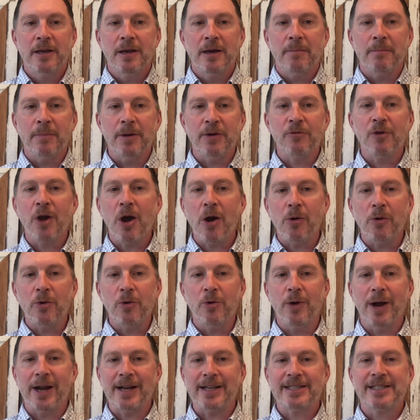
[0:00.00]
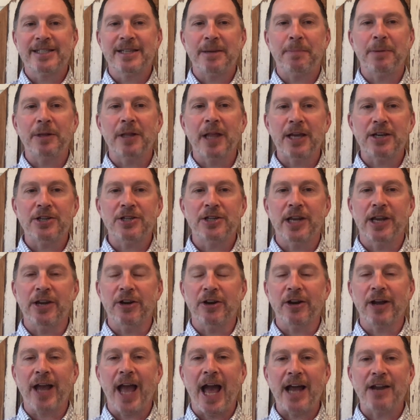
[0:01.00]
Monroe, who had a stipulation in her
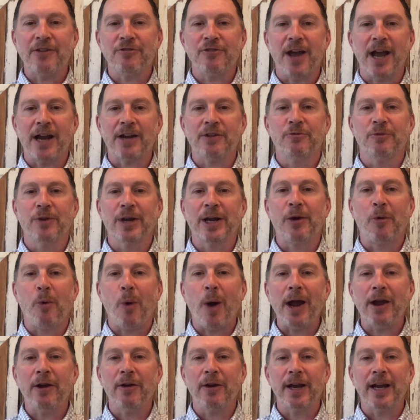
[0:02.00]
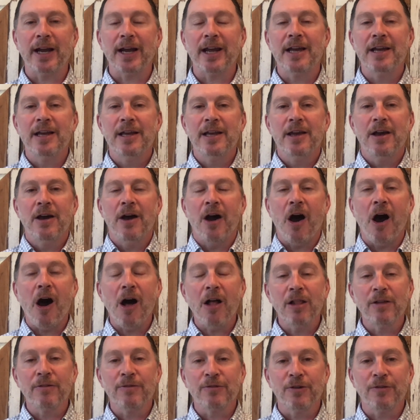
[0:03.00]
contract requiring
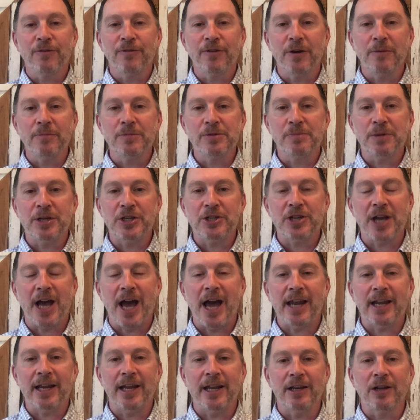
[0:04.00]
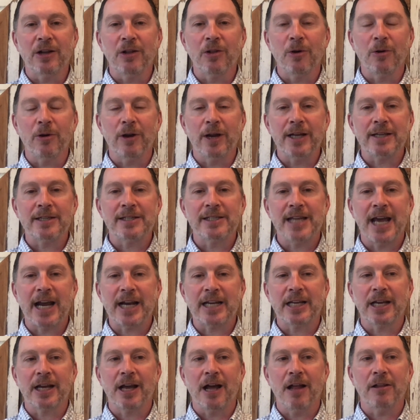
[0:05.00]
all of her films be shot in glorious
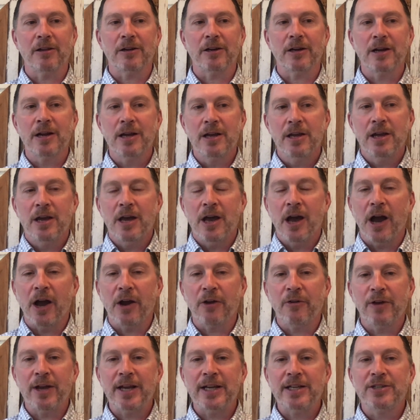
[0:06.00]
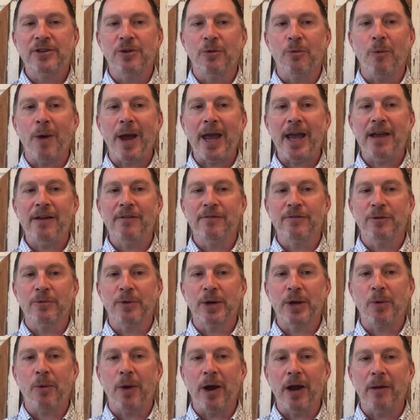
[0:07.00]
Technicolor, agreed to waive the
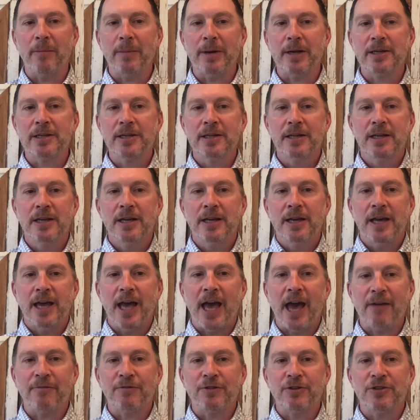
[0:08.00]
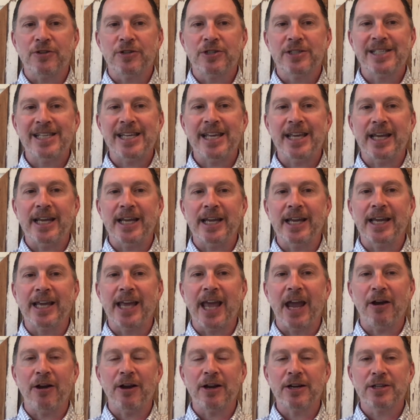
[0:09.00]
requirement after seeing
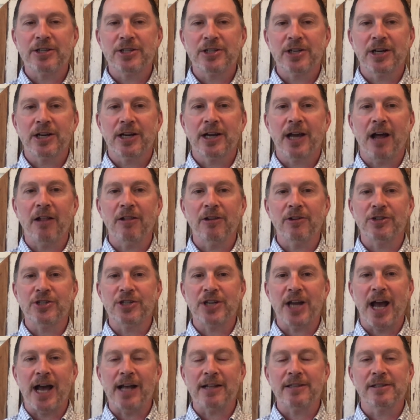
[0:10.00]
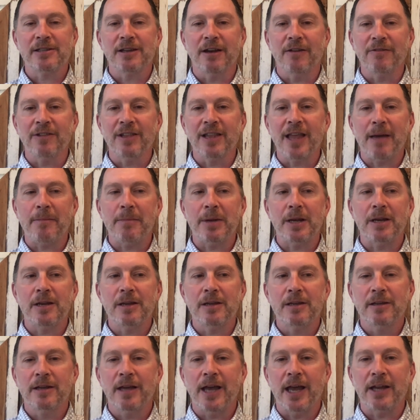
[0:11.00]
garish color shots of Lemmon
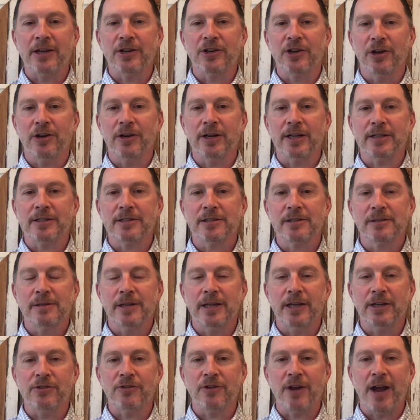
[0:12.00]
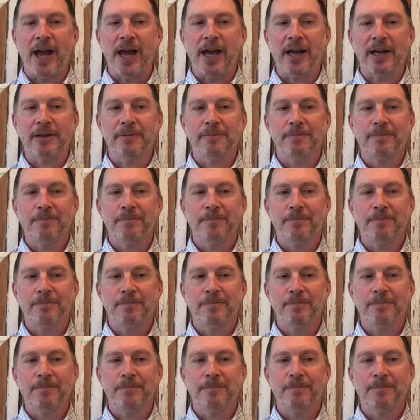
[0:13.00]
and Curtis in drag.